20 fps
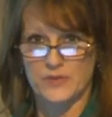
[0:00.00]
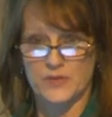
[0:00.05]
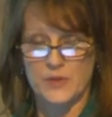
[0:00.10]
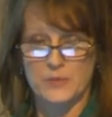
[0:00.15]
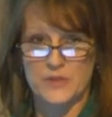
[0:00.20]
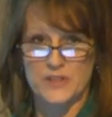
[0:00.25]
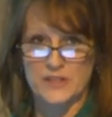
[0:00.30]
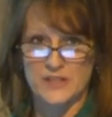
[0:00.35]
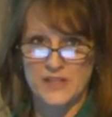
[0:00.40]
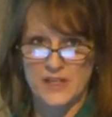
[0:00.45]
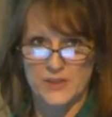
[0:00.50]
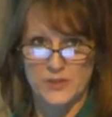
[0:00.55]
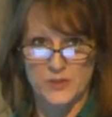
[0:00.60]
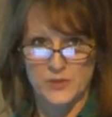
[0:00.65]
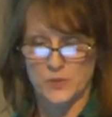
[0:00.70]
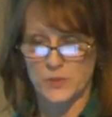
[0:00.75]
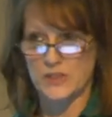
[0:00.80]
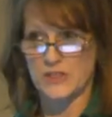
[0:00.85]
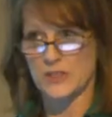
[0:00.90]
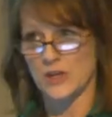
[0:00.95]
from the
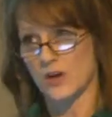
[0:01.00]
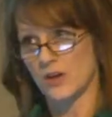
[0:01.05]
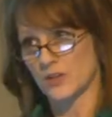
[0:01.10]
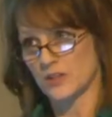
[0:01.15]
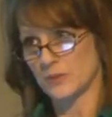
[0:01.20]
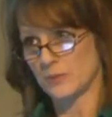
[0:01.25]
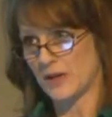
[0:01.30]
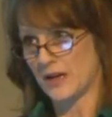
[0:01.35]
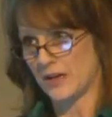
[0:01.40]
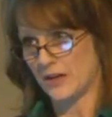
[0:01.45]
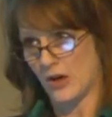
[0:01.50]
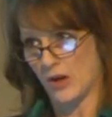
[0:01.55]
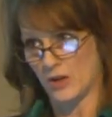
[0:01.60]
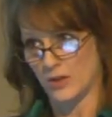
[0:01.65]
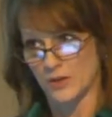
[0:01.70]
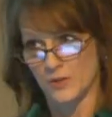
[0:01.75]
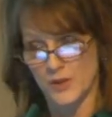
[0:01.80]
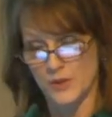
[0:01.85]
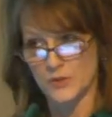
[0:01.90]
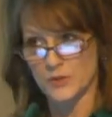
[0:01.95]
sectors we talked about,
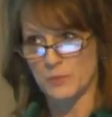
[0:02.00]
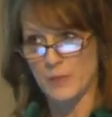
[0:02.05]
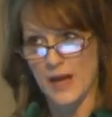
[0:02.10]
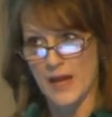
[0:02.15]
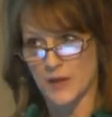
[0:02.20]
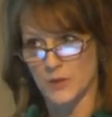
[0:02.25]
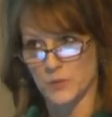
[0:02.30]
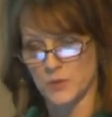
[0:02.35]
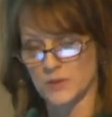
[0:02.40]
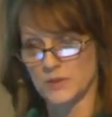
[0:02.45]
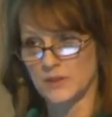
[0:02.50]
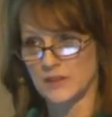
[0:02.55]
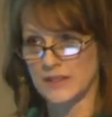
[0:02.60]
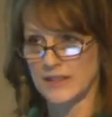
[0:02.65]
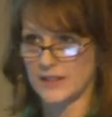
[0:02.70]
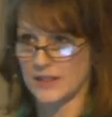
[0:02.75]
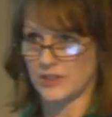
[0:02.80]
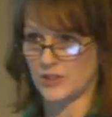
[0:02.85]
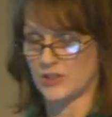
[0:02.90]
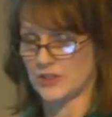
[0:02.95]
all of those backward
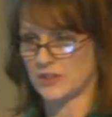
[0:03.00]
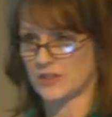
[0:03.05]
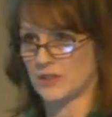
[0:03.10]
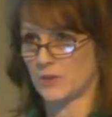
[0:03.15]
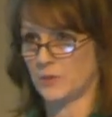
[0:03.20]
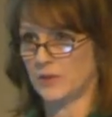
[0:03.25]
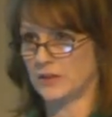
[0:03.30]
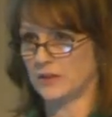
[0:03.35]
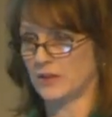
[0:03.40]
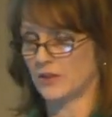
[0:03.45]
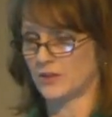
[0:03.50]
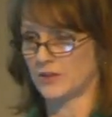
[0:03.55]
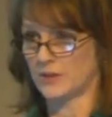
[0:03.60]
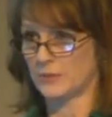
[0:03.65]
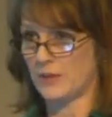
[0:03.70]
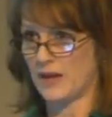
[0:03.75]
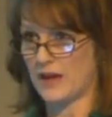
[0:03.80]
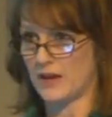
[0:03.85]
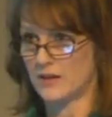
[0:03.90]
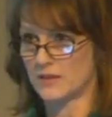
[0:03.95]
linkages that we learned
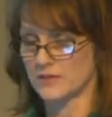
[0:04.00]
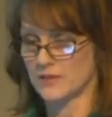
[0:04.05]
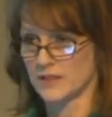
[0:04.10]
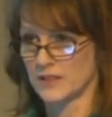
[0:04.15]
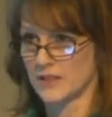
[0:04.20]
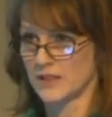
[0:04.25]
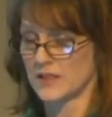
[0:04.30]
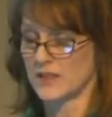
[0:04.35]
about,